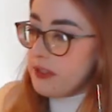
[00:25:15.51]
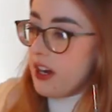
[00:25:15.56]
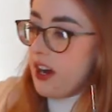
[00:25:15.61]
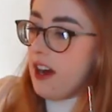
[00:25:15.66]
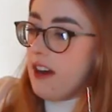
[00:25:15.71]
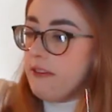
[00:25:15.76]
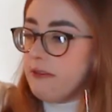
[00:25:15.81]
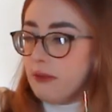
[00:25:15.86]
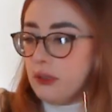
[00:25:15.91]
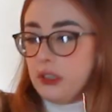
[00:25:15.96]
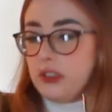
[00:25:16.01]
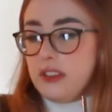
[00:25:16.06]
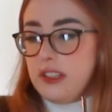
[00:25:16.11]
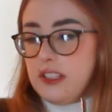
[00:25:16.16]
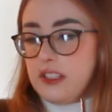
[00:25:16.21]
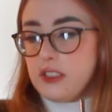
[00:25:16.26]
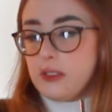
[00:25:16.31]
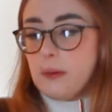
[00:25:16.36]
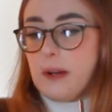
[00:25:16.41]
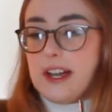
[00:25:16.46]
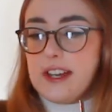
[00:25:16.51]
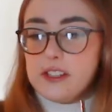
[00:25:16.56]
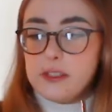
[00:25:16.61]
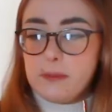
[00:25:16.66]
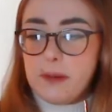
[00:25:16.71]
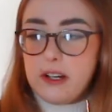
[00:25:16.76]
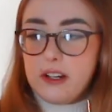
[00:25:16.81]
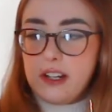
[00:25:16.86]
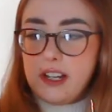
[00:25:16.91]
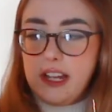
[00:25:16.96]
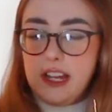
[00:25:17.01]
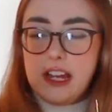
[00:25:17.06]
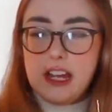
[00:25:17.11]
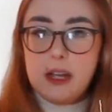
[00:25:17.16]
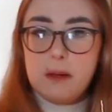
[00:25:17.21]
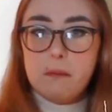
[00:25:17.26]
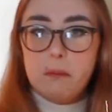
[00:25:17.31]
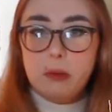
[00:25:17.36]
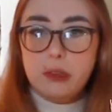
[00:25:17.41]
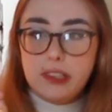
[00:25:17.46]
off with this raspberry
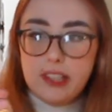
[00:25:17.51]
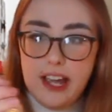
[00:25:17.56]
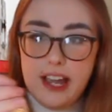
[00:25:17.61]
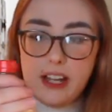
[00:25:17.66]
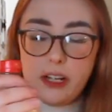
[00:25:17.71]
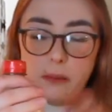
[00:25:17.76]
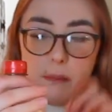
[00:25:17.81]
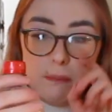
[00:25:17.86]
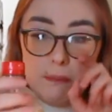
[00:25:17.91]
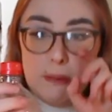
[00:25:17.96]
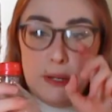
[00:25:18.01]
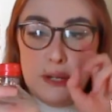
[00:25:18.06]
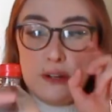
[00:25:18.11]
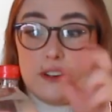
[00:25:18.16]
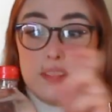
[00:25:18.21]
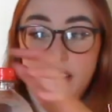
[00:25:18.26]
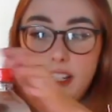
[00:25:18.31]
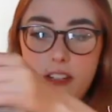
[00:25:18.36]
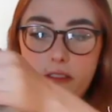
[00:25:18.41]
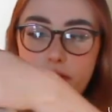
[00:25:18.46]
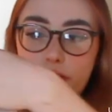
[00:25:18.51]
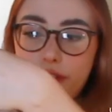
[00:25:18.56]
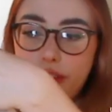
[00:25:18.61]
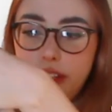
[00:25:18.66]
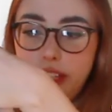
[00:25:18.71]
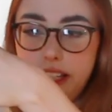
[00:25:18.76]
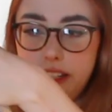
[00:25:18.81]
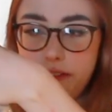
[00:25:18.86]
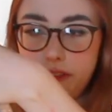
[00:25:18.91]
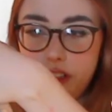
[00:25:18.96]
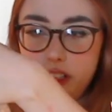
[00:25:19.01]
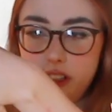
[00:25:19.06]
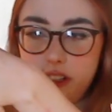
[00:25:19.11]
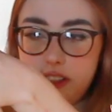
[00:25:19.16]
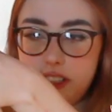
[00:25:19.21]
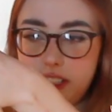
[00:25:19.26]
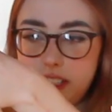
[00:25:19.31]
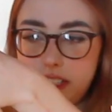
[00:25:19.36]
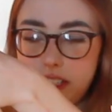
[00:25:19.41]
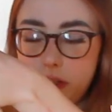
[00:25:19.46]
and blackberry flavored
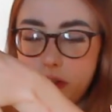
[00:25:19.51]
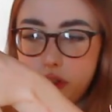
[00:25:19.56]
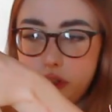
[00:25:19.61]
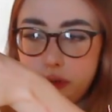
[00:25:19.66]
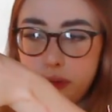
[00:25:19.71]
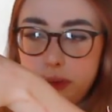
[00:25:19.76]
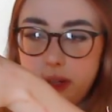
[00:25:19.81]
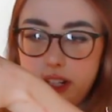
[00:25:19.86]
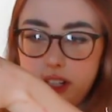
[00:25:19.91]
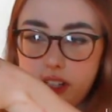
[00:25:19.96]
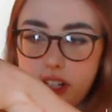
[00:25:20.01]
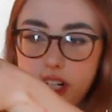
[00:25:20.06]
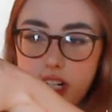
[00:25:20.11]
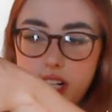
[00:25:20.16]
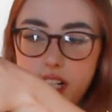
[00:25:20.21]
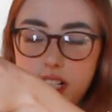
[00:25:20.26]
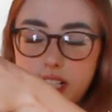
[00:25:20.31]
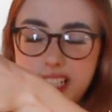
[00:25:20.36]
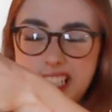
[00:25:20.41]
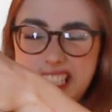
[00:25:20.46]
seltzer water.